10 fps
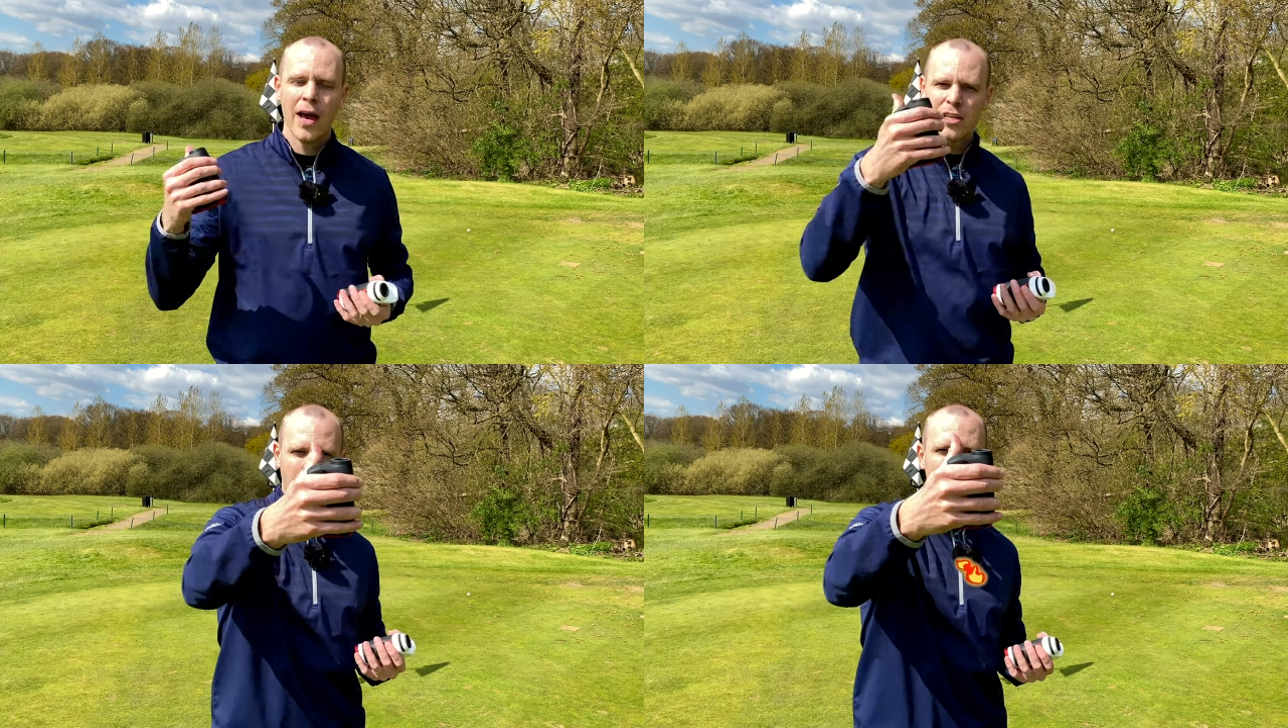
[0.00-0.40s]

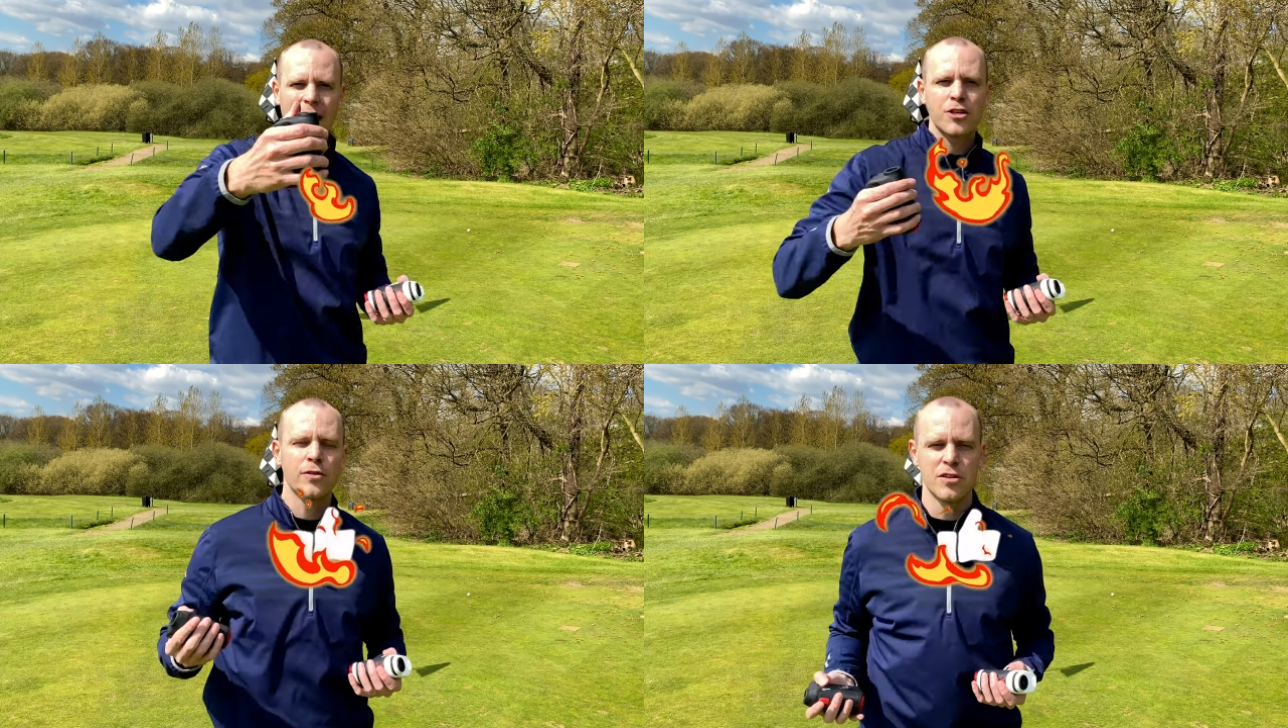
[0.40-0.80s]
So
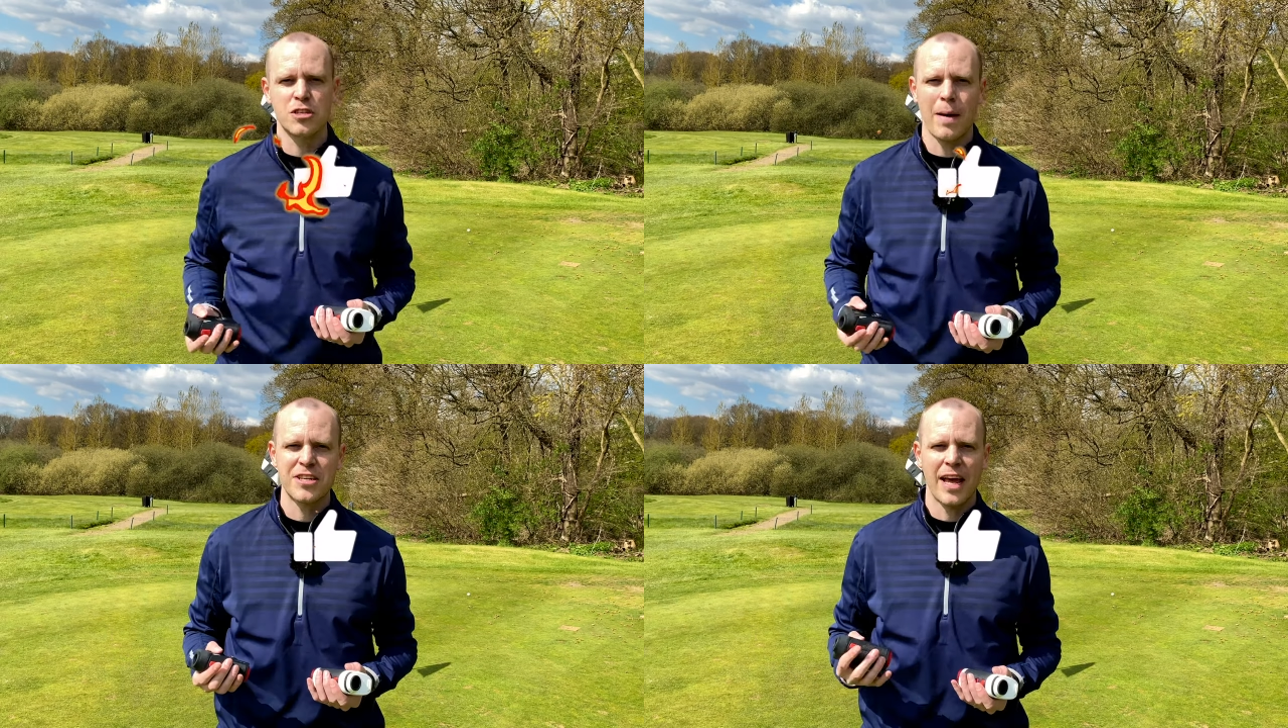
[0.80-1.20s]
make sure you
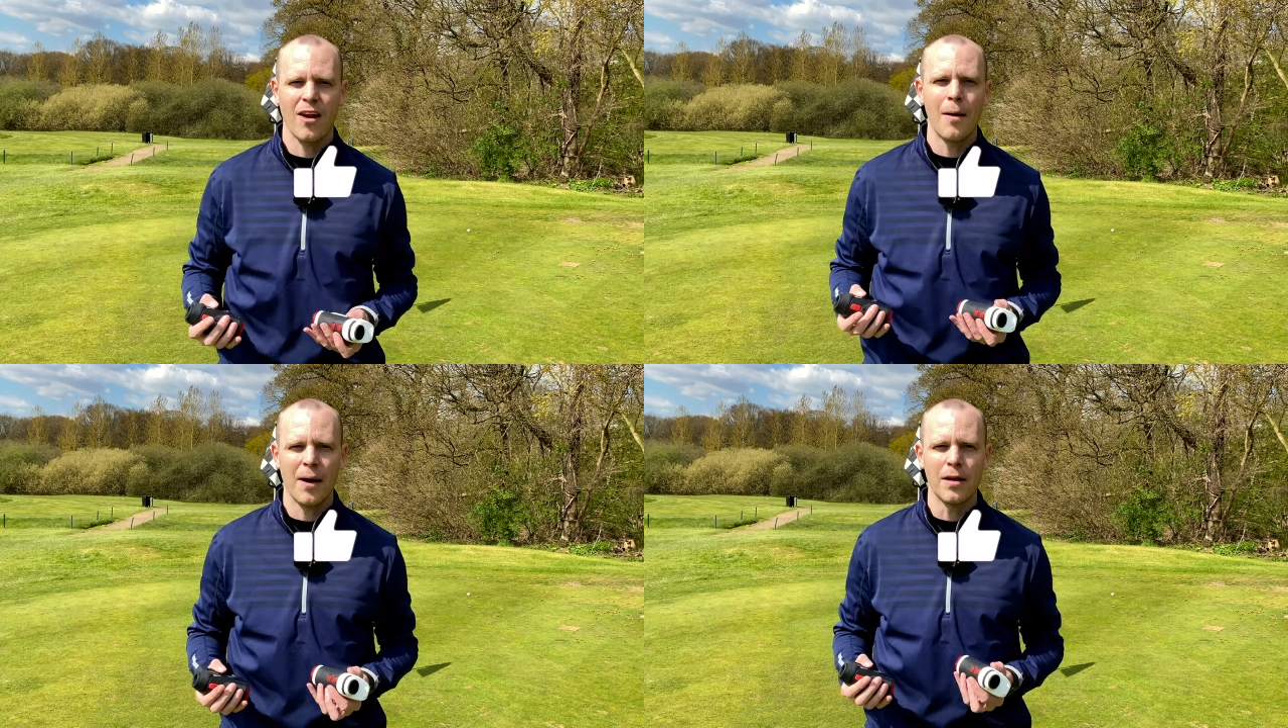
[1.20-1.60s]
smash that
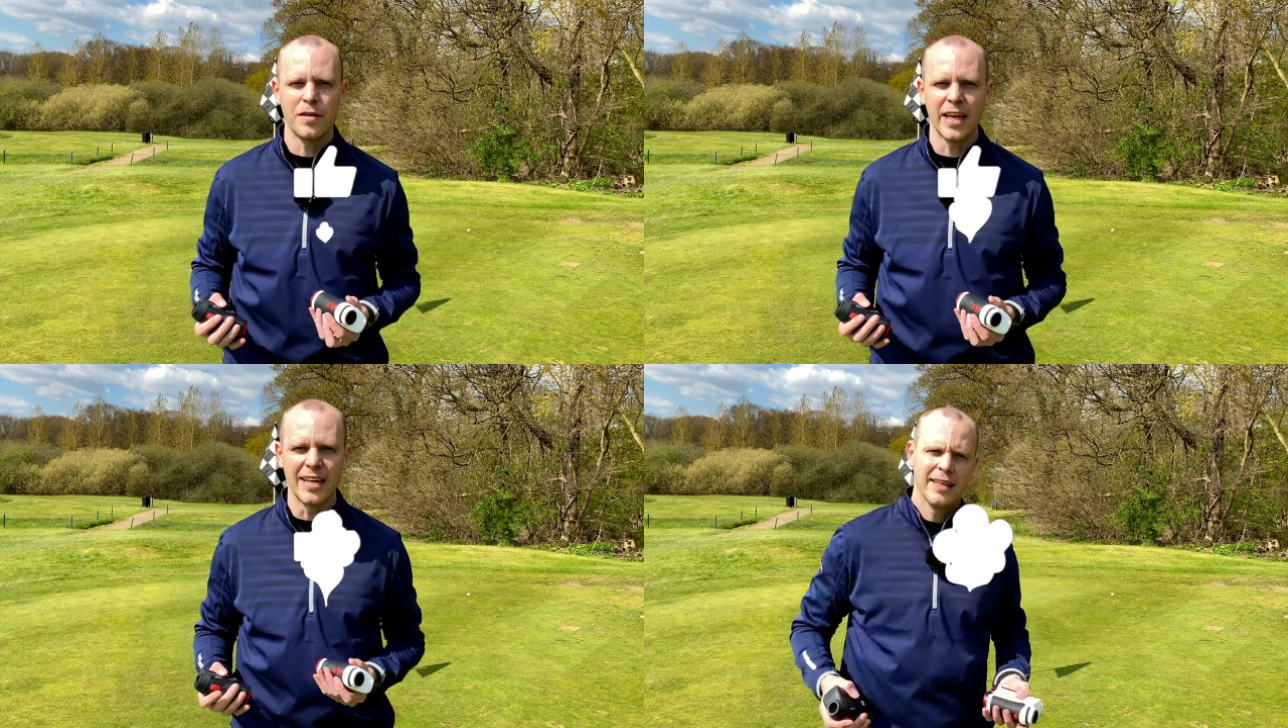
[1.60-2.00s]
like button if you did.